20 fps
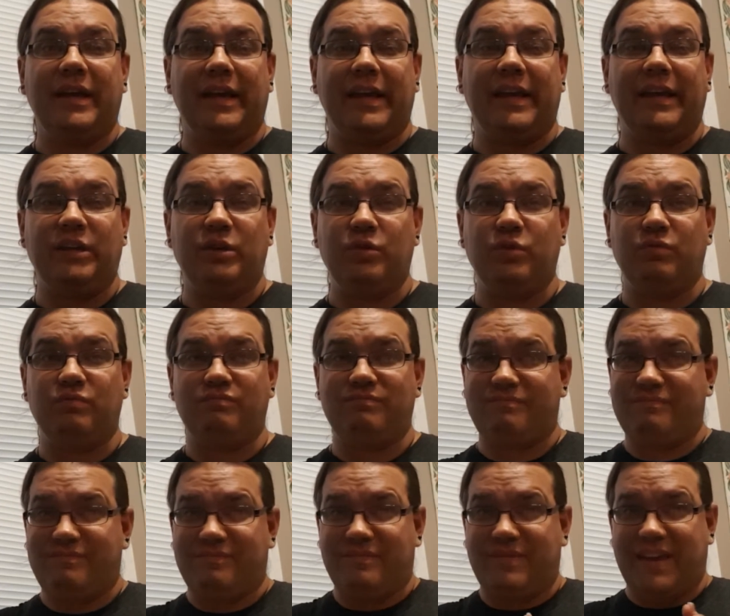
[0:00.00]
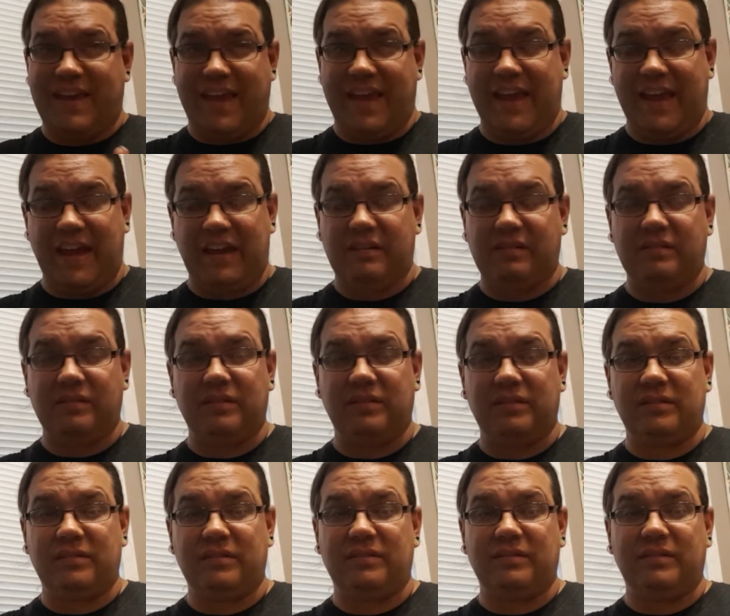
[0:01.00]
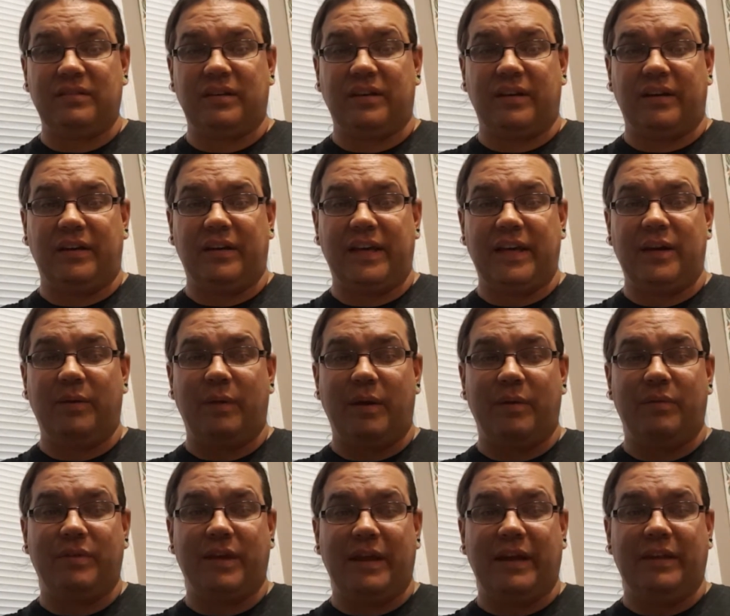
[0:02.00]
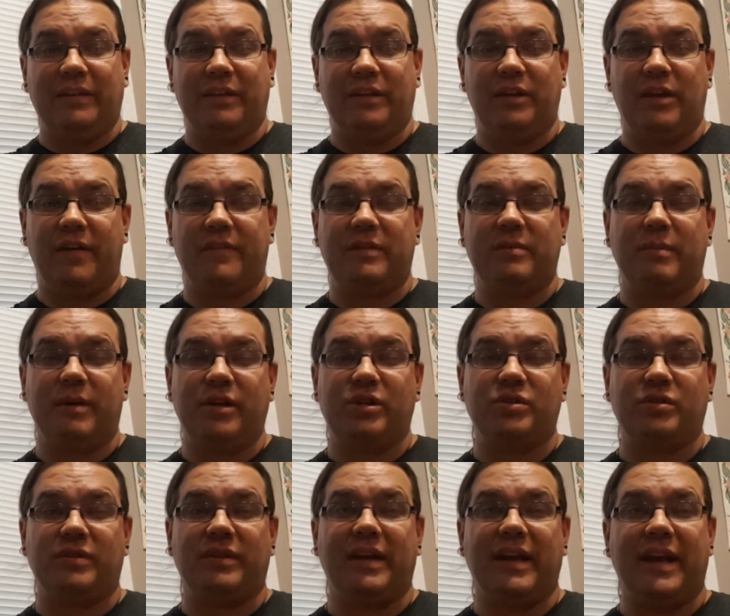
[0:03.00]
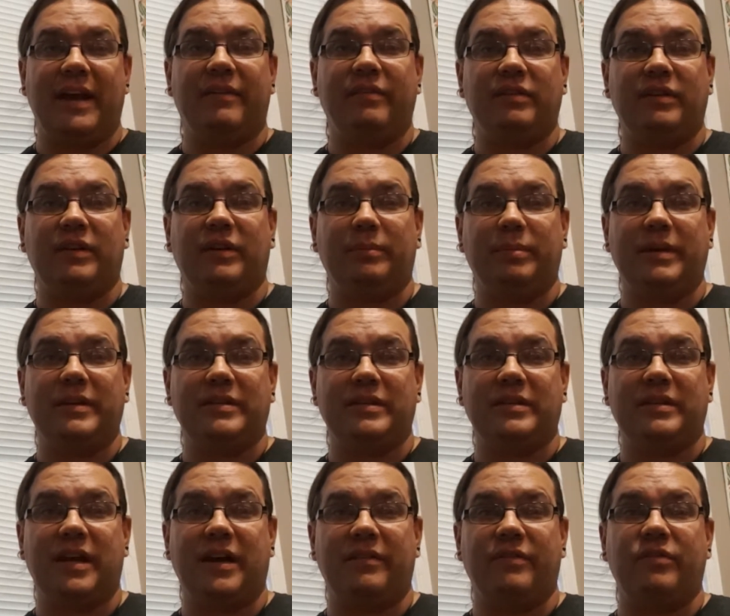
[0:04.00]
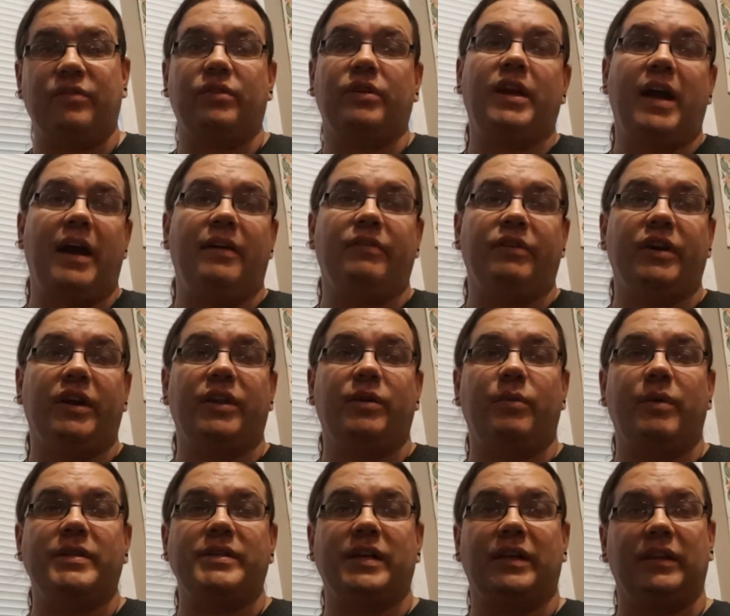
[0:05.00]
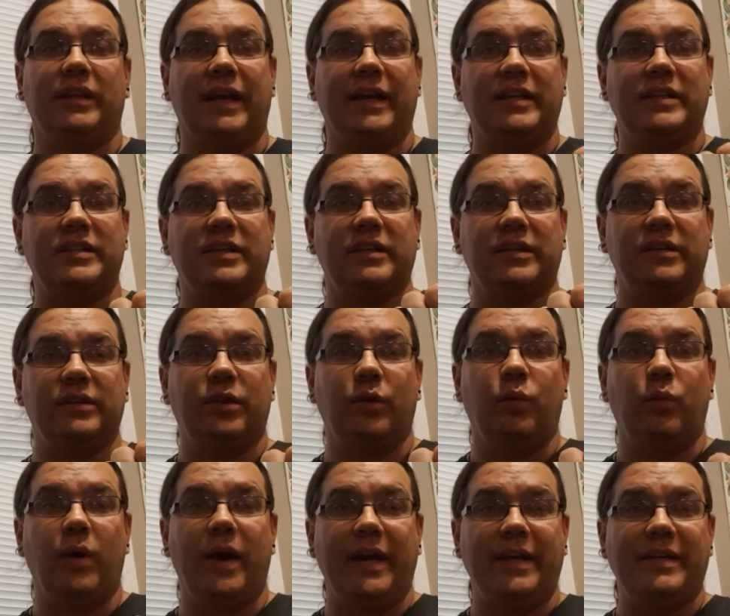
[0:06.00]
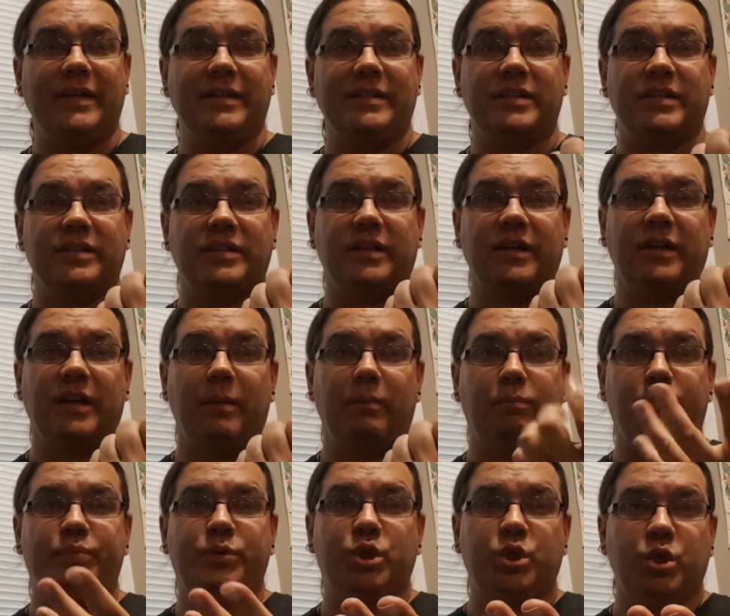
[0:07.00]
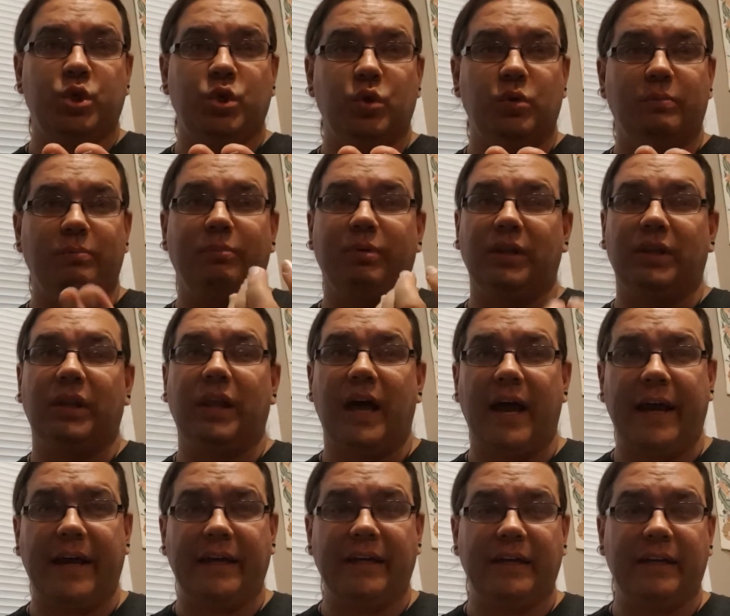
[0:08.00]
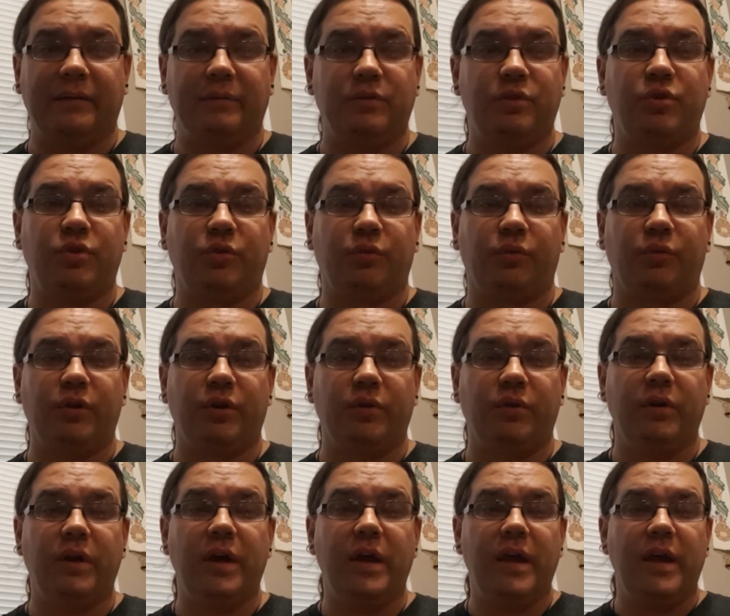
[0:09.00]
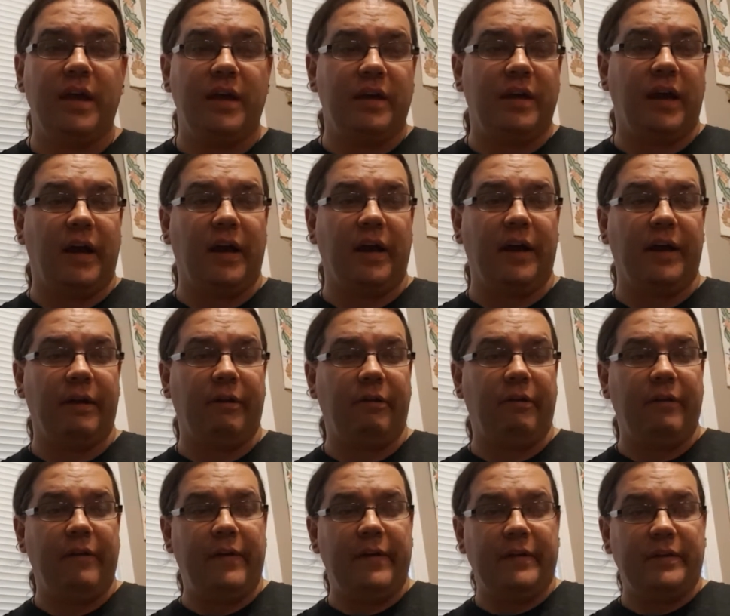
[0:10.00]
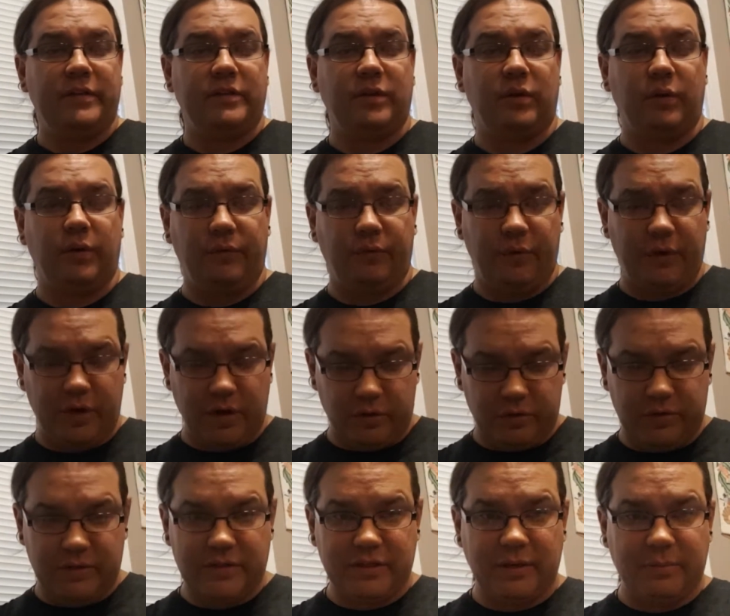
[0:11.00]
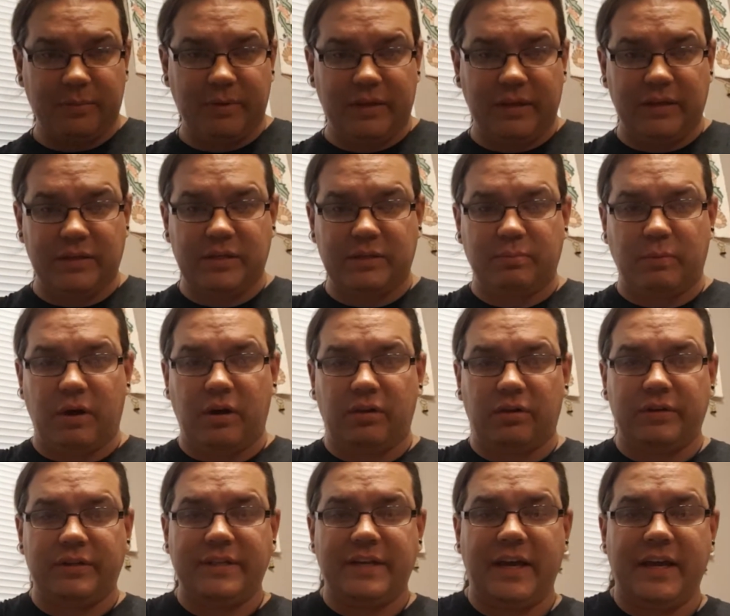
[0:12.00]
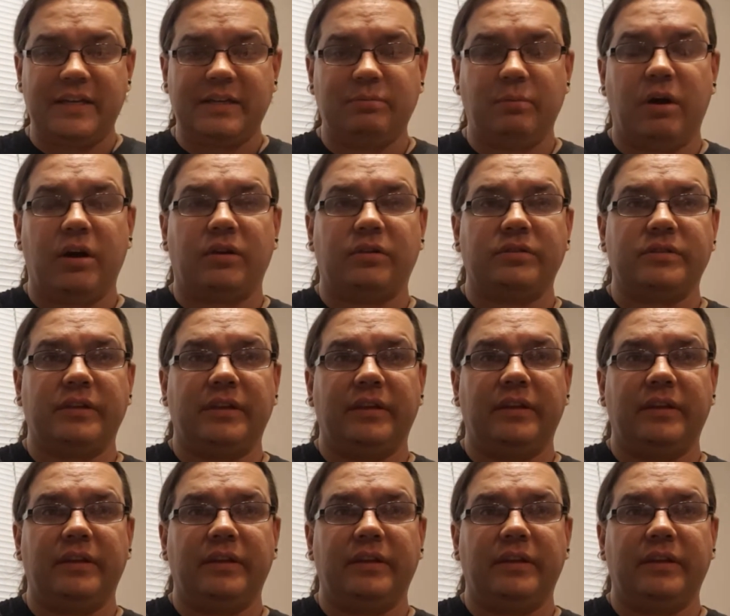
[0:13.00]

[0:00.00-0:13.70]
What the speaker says: you can't get away with anything. You have to make sure that every little piece is covered. Otherwise, the white is just going to come blinding through. So if we go to some of the smaller test models